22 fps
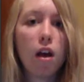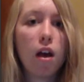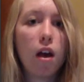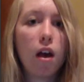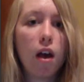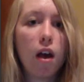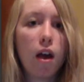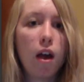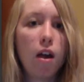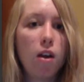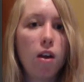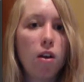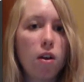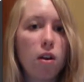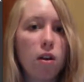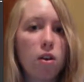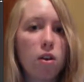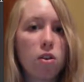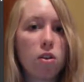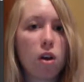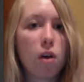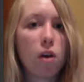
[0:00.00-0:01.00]
And you can
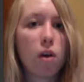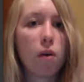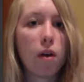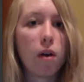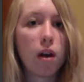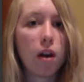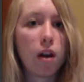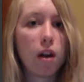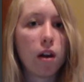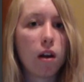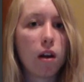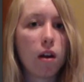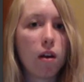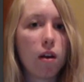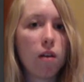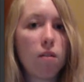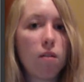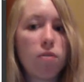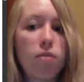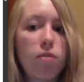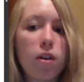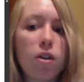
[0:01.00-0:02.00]
just go in
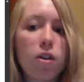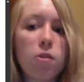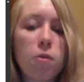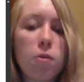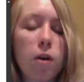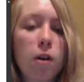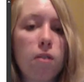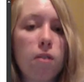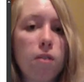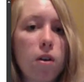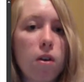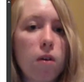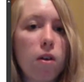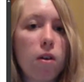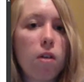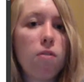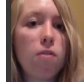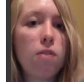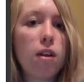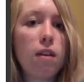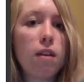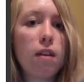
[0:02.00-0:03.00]
and fix whatever you want
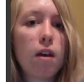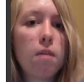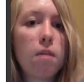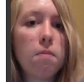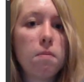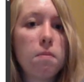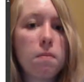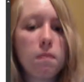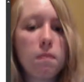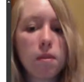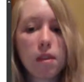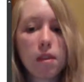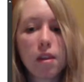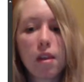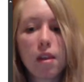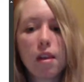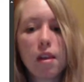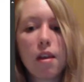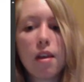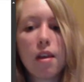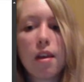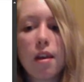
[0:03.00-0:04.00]
to fix up.
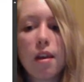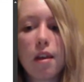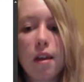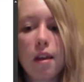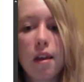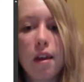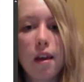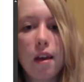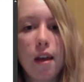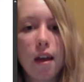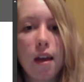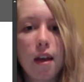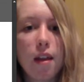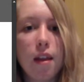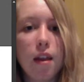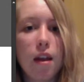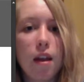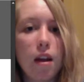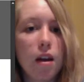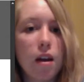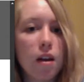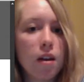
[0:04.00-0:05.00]
And
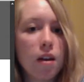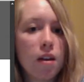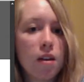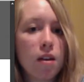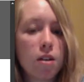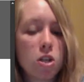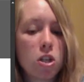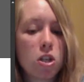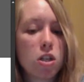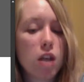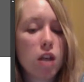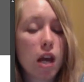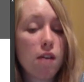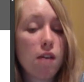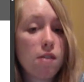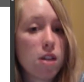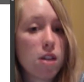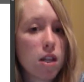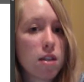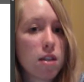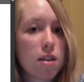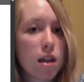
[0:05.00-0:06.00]
then just save
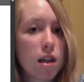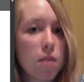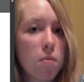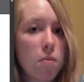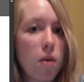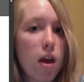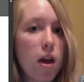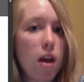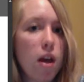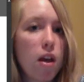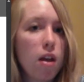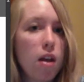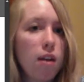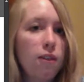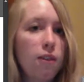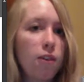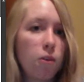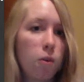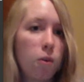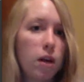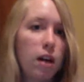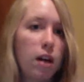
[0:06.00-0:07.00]
it the same way. If
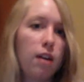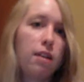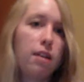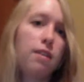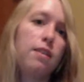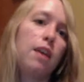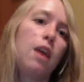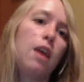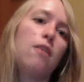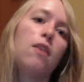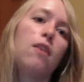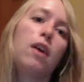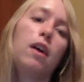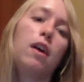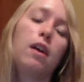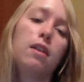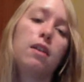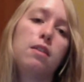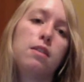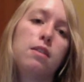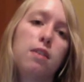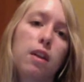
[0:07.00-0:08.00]
you wanted to save it
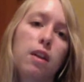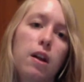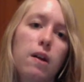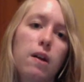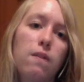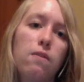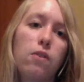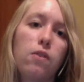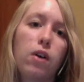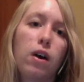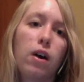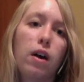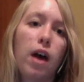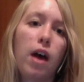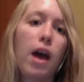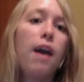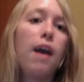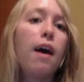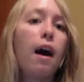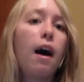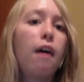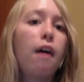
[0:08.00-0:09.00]
instead of an
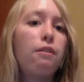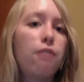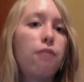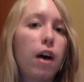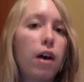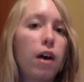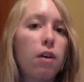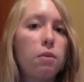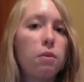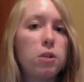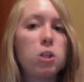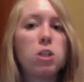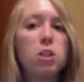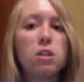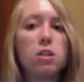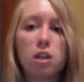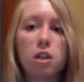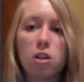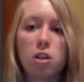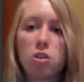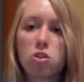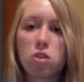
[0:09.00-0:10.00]
AI file, which is an
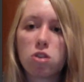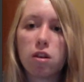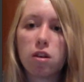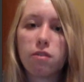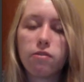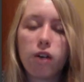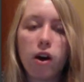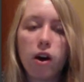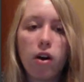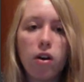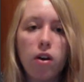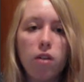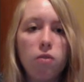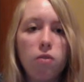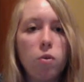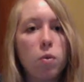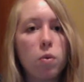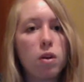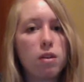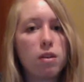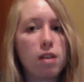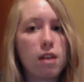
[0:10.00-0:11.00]
Illustrator file, if you
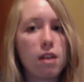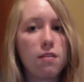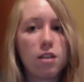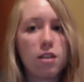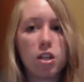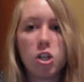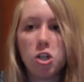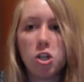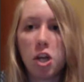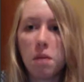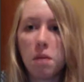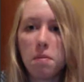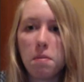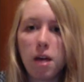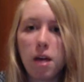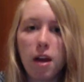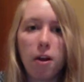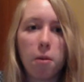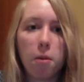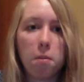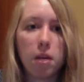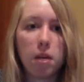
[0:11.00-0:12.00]
want to save it as a
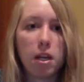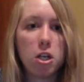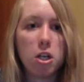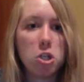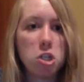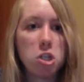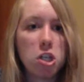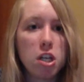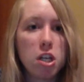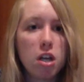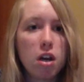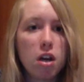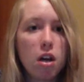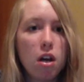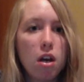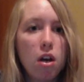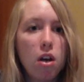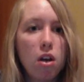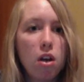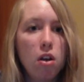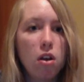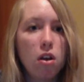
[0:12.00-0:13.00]
JPEG or PNG,
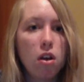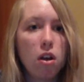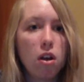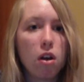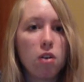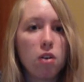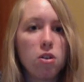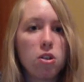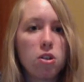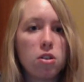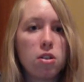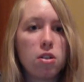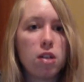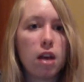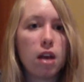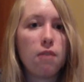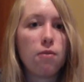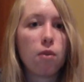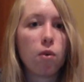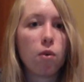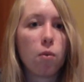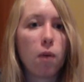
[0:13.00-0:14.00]
you can go to
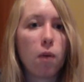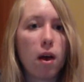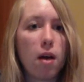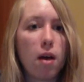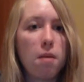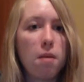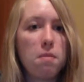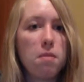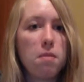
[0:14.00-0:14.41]
Save for Web,